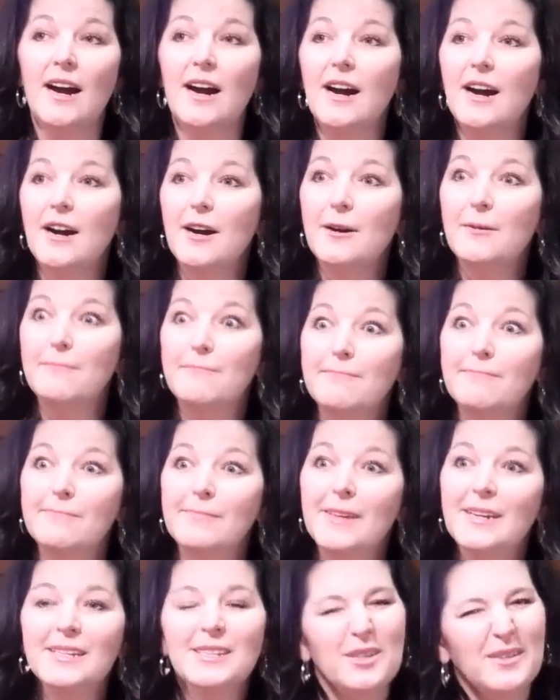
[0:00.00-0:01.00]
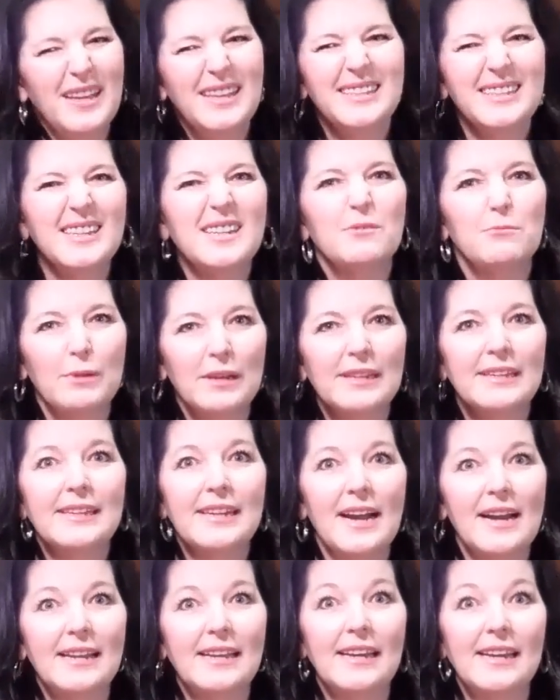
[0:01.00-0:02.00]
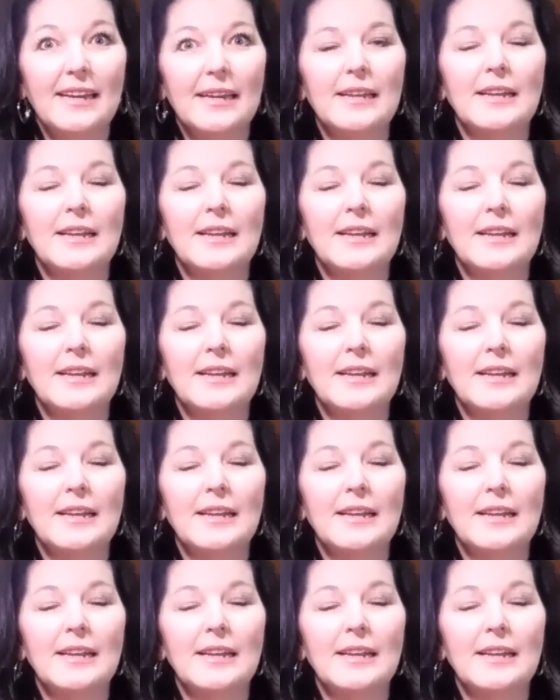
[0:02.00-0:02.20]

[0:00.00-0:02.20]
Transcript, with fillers: Um, so that's really kind of it.